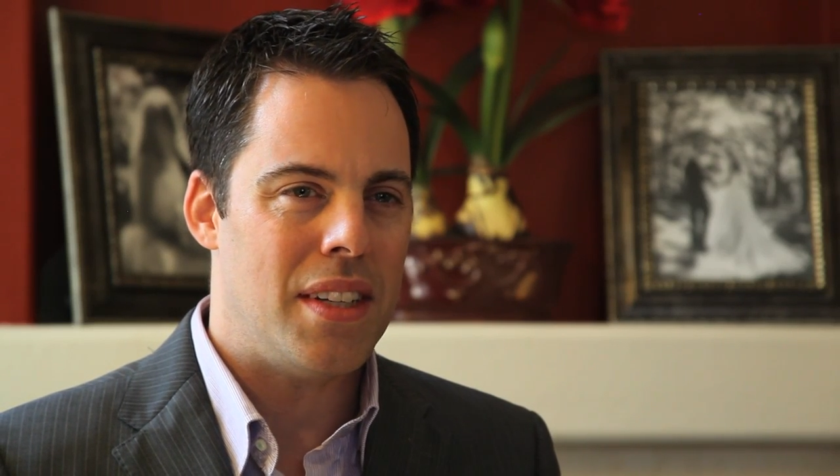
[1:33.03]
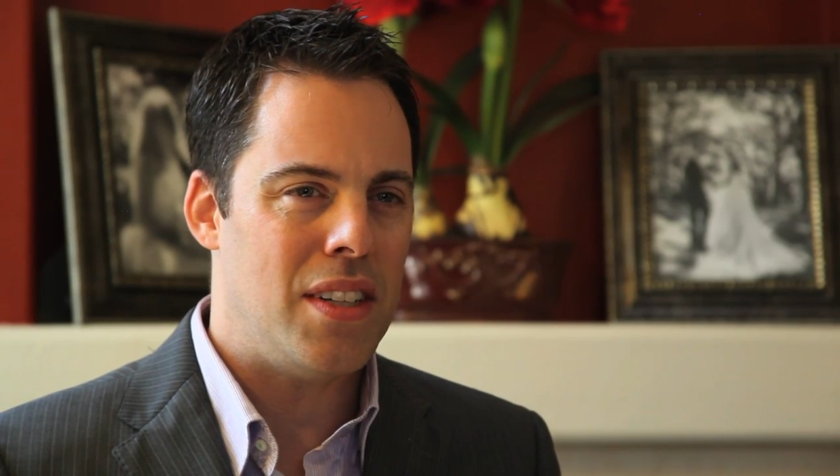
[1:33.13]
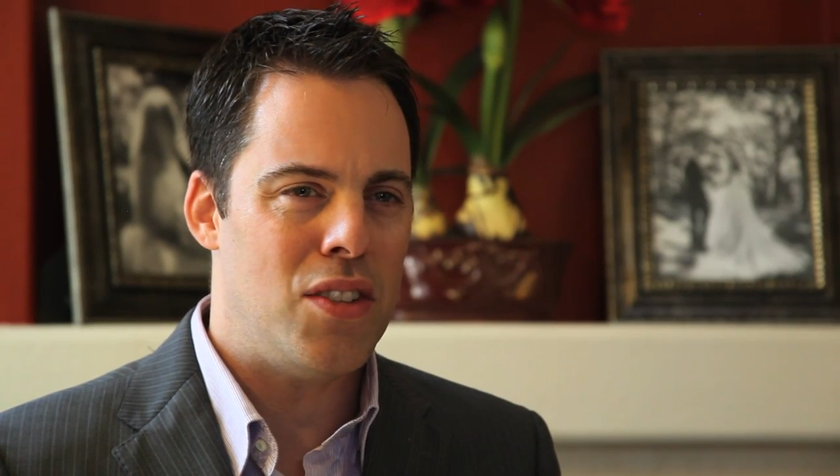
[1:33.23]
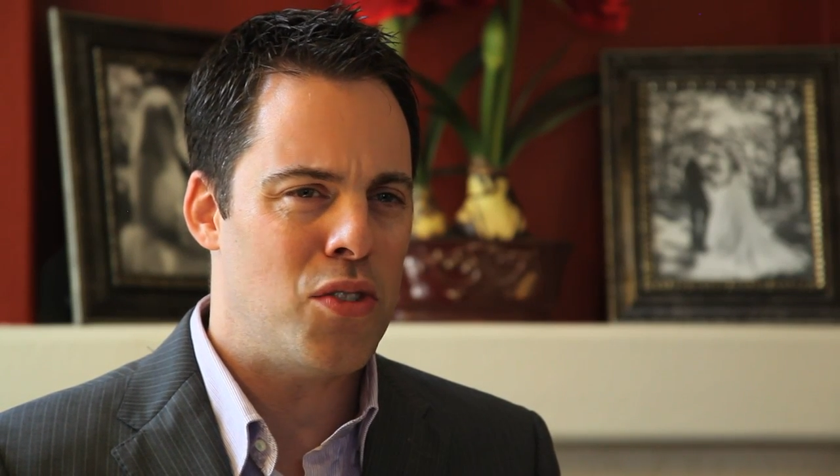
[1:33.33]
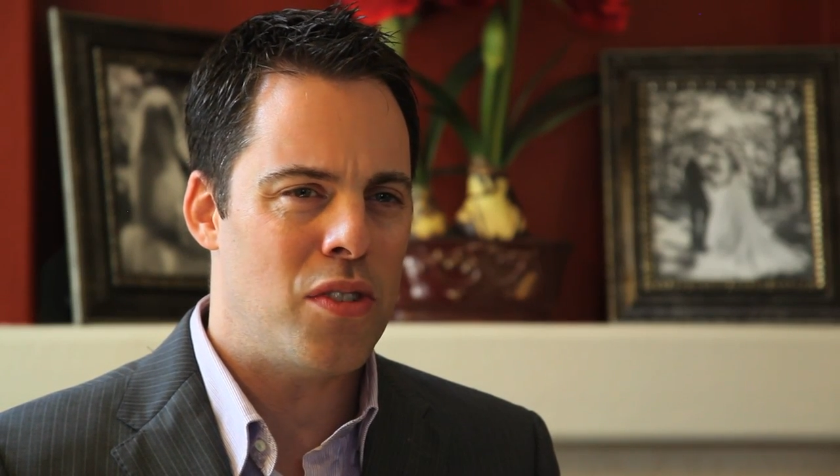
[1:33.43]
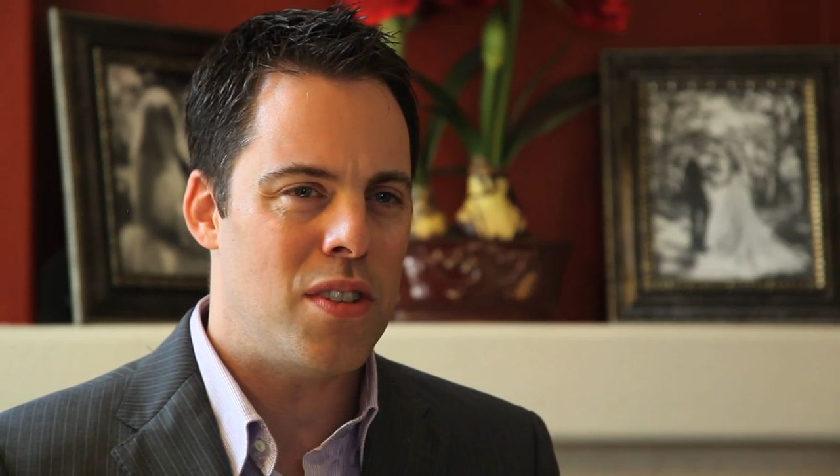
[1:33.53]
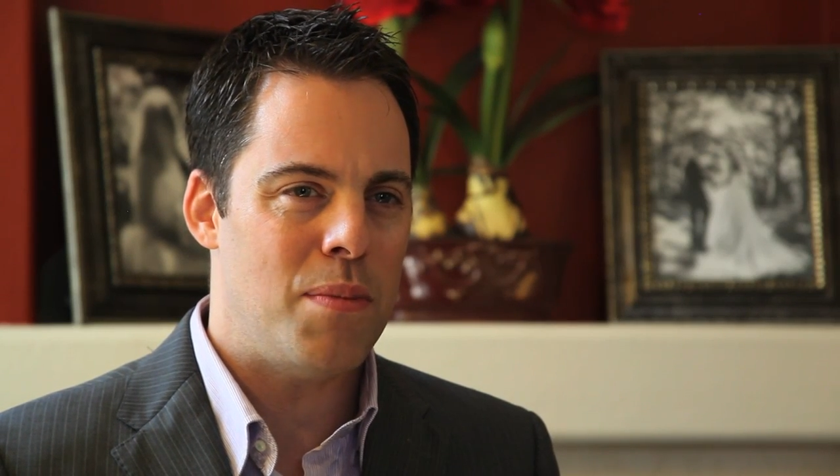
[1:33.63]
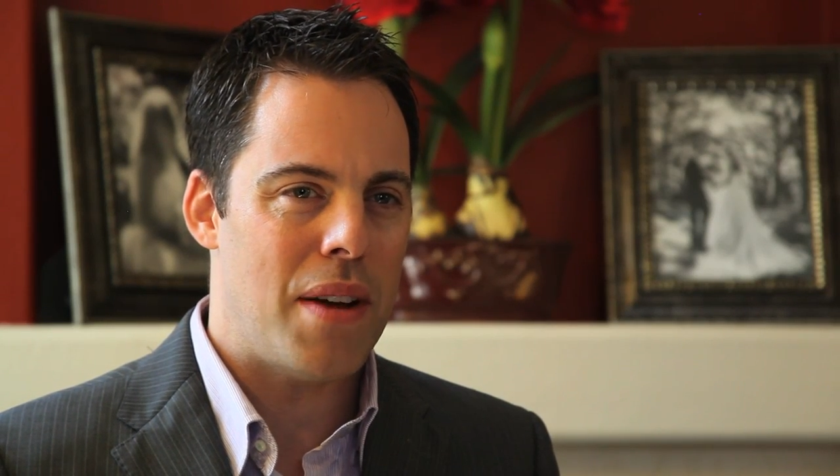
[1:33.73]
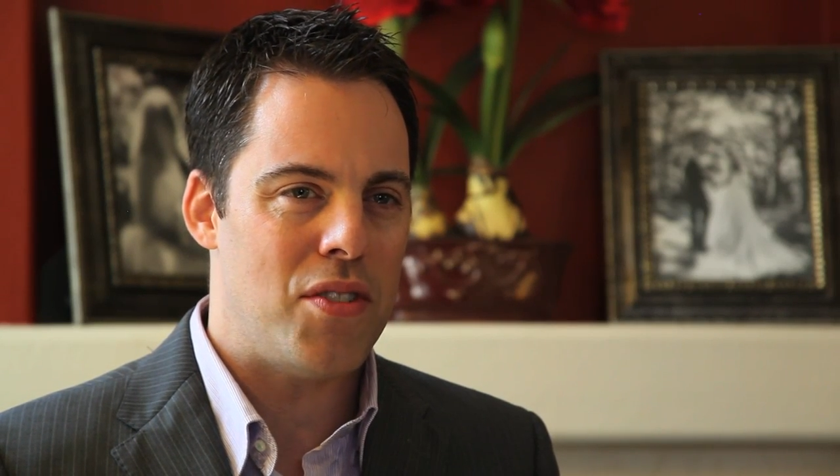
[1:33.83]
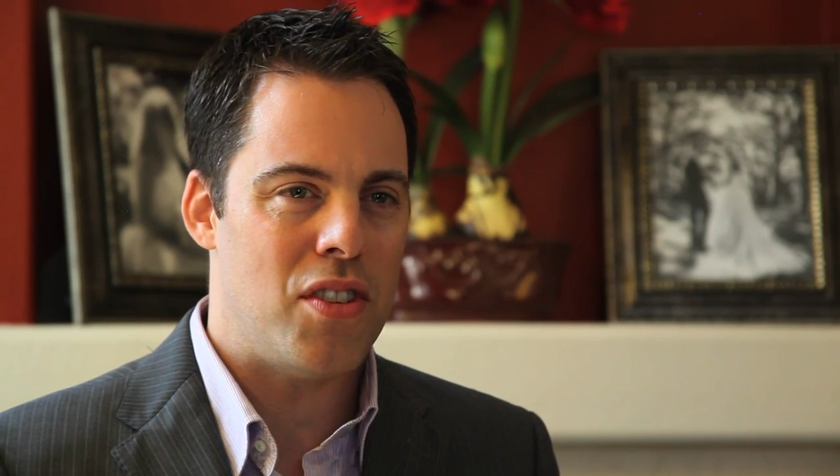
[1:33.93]
It just doesn't
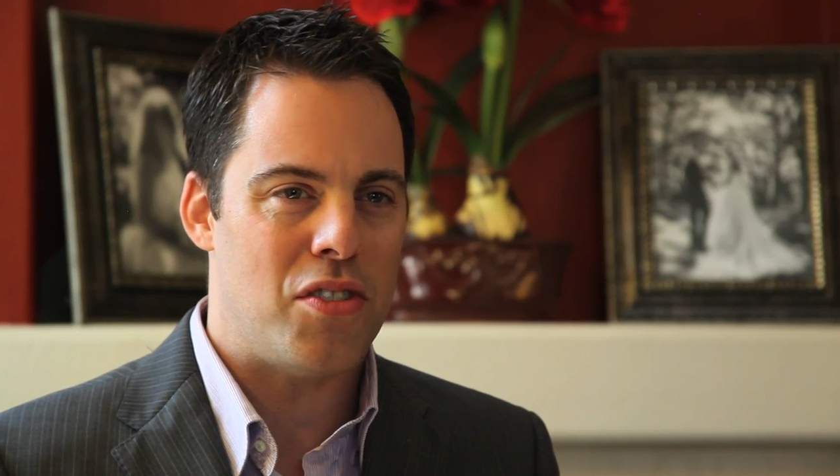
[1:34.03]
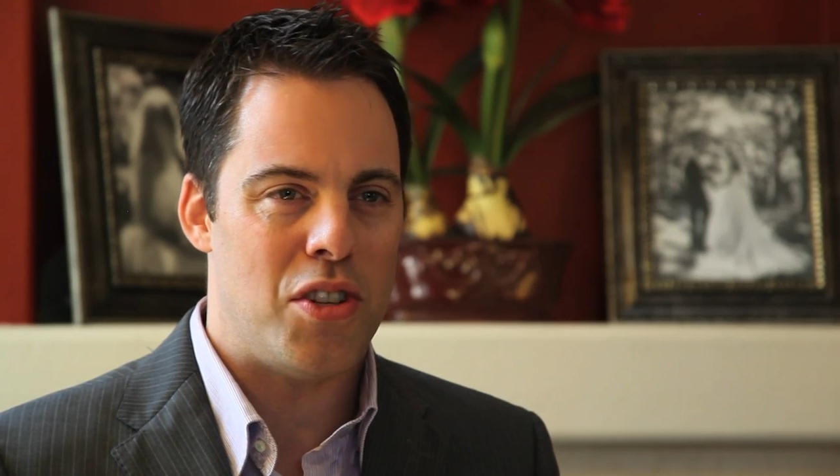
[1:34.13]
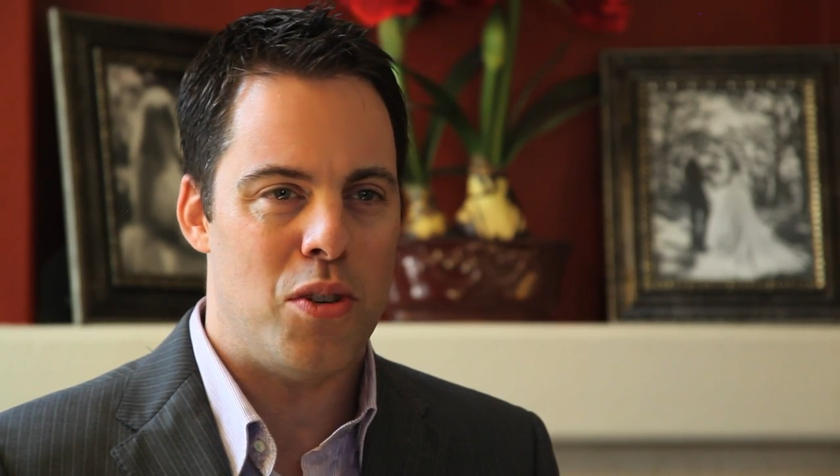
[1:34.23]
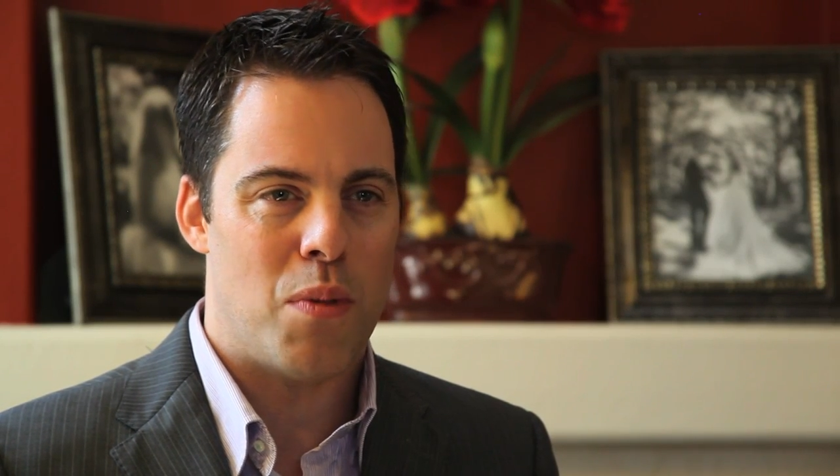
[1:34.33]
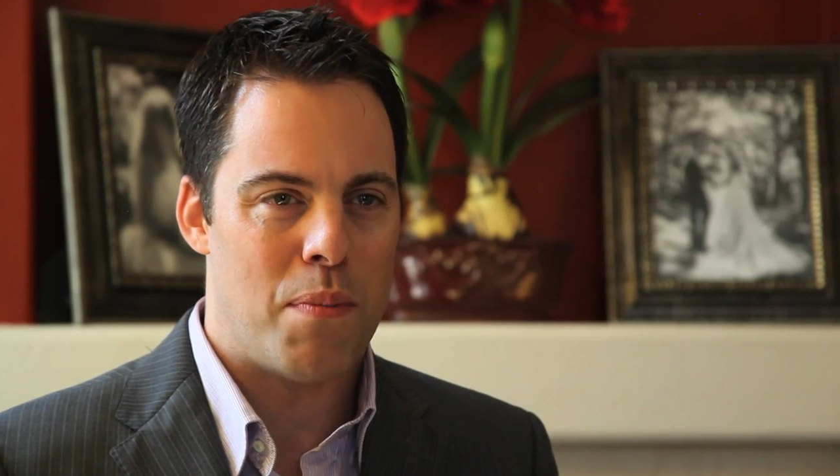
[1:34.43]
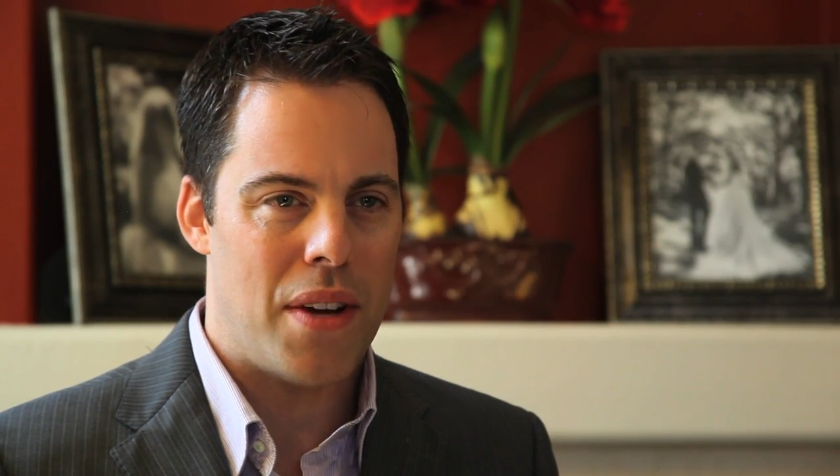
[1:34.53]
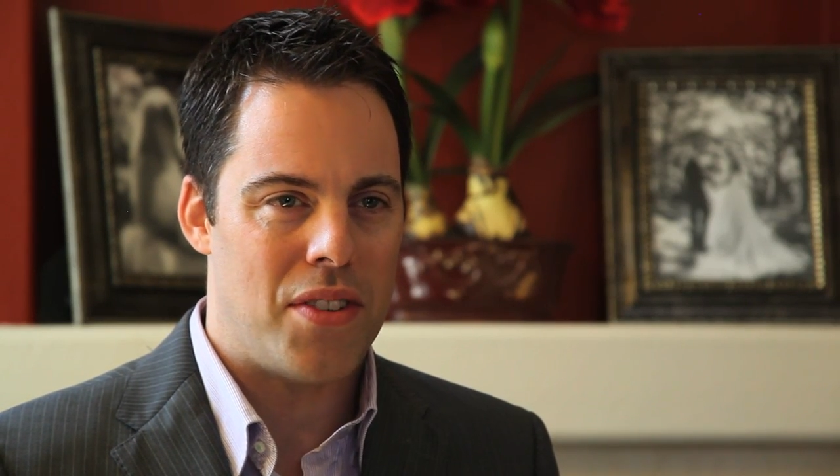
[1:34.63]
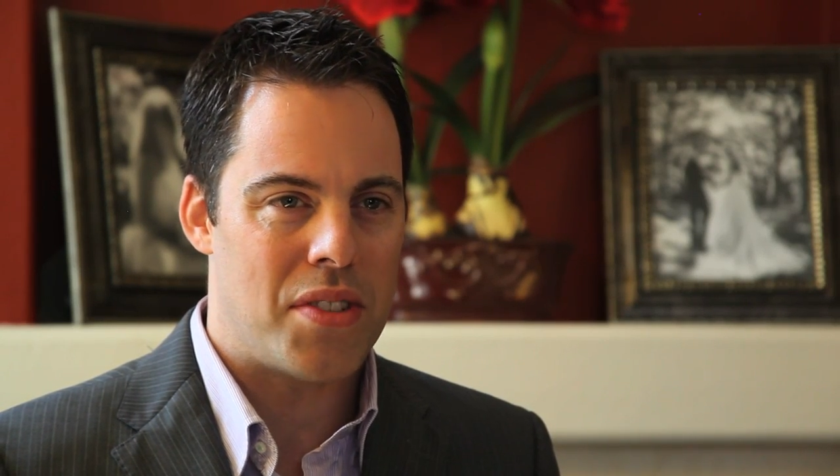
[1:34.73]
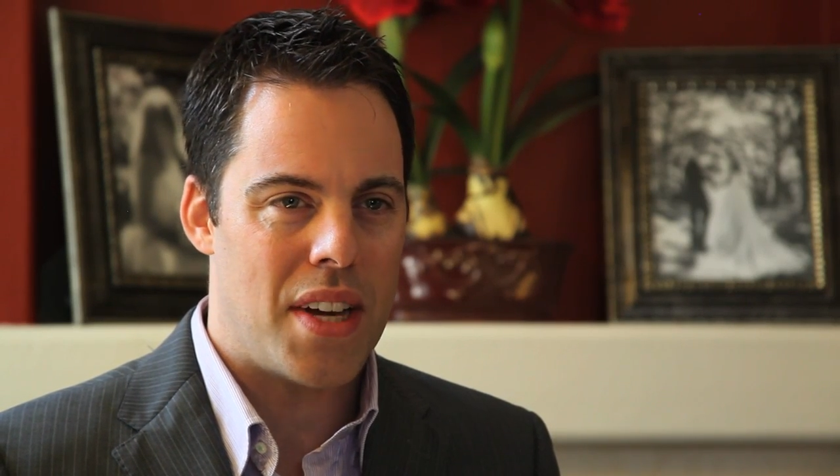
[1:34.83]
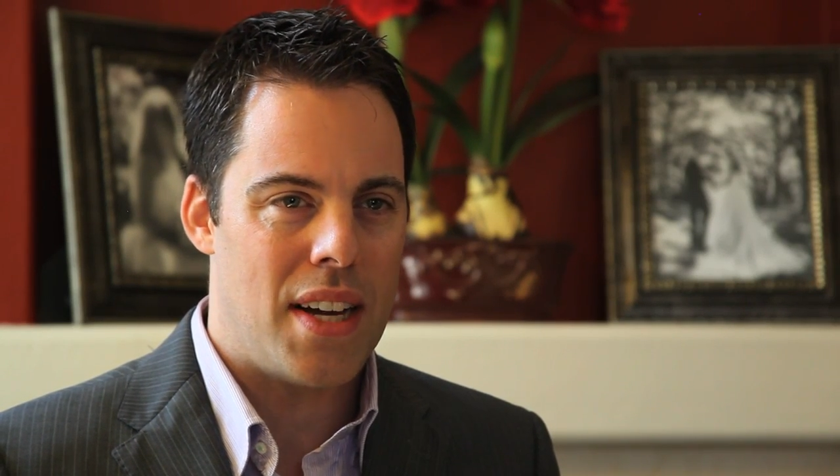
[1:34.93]
seem to have a sense of humor
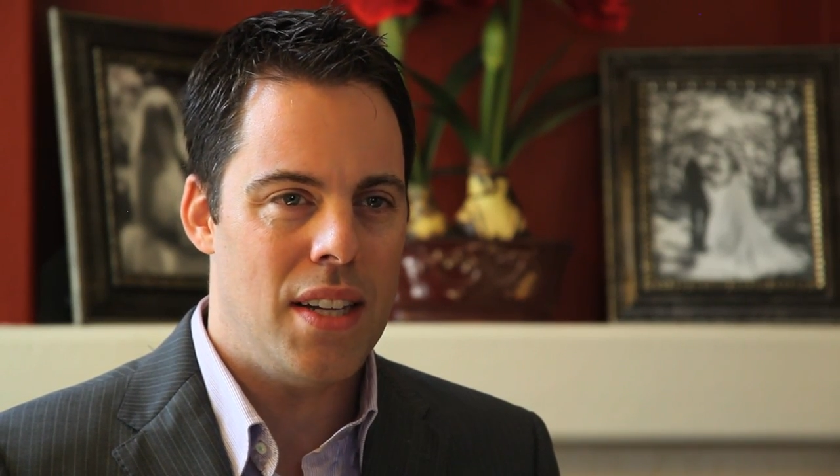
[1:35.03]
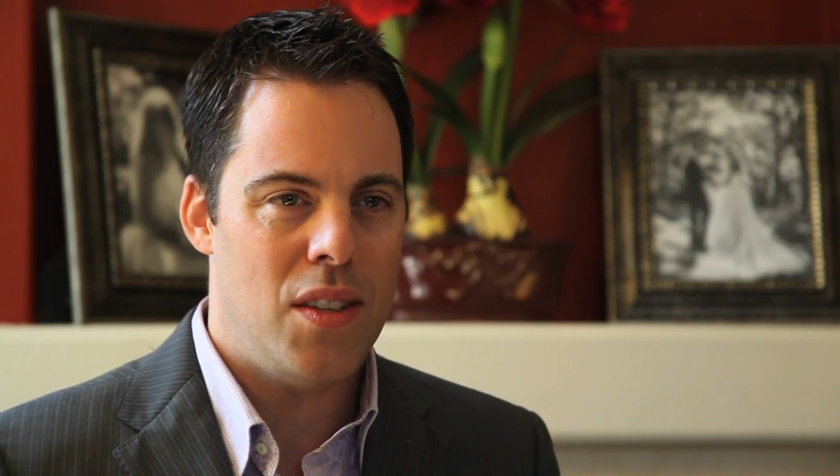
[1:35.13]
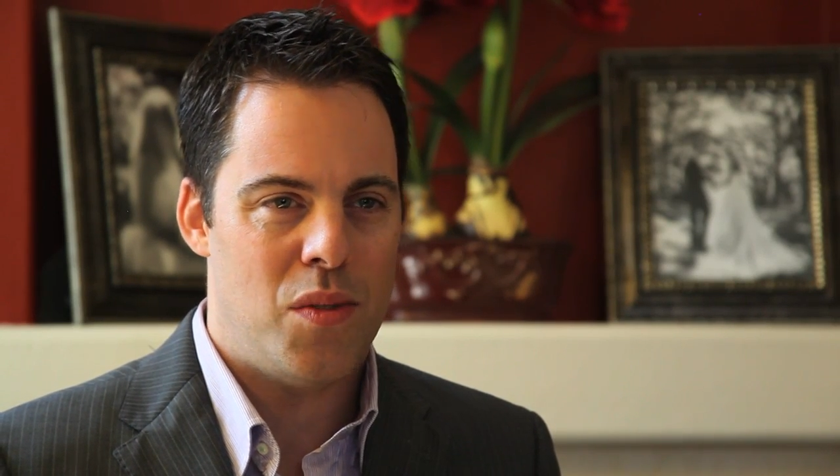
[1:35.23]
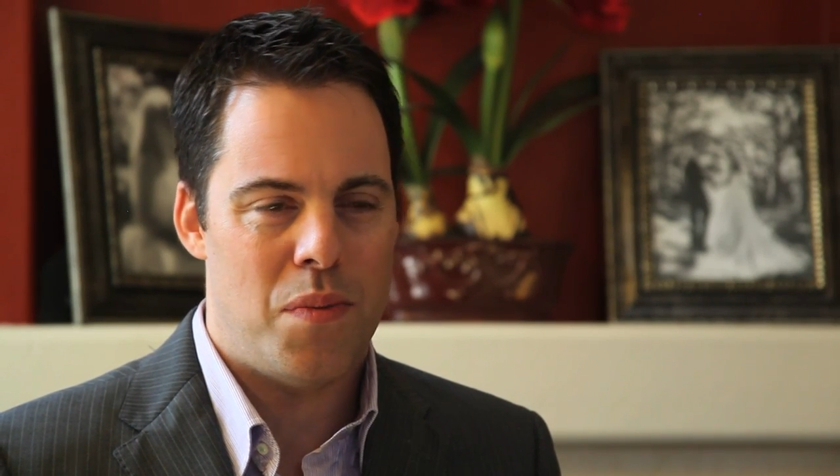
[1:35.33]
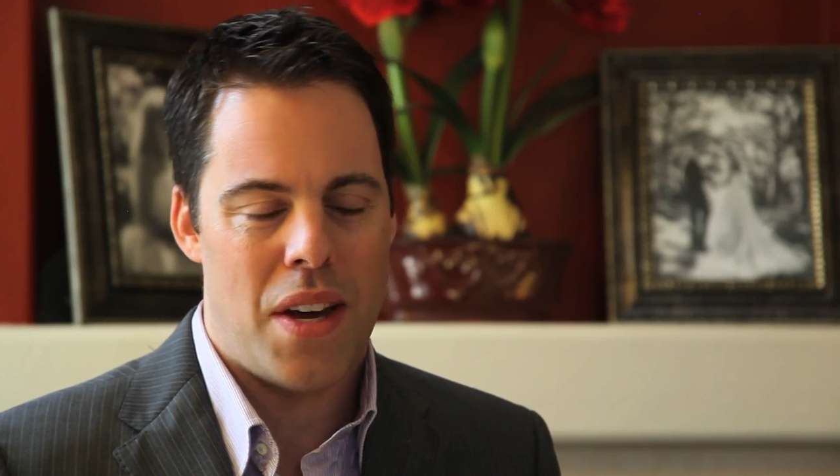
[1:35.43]
about this guy, and he's,